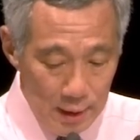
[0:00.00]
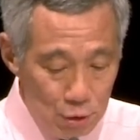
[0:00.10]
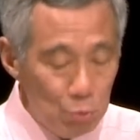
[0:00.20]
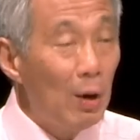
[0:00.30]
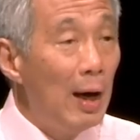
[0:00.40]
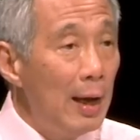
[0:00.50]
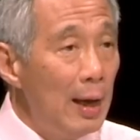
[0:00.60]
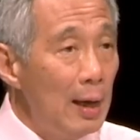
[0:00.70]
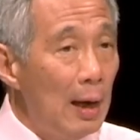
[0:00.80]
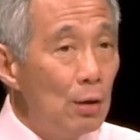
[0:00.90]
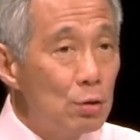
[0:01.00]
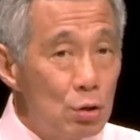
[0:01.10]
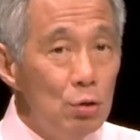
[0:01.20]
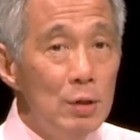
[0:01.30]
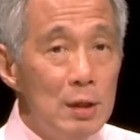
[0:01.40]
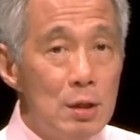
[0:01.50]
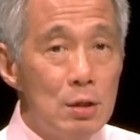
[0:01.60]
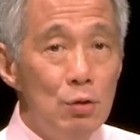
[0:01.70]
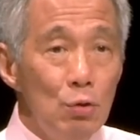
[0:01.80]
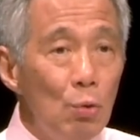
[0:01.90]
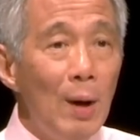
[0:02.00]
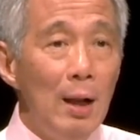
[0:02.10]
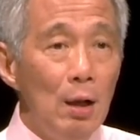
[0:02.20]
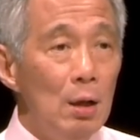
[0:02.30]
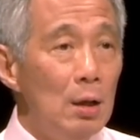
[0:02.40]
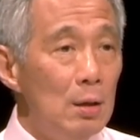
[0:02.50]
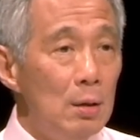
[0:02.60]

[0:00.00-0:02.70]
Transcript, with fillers: It's why our students do well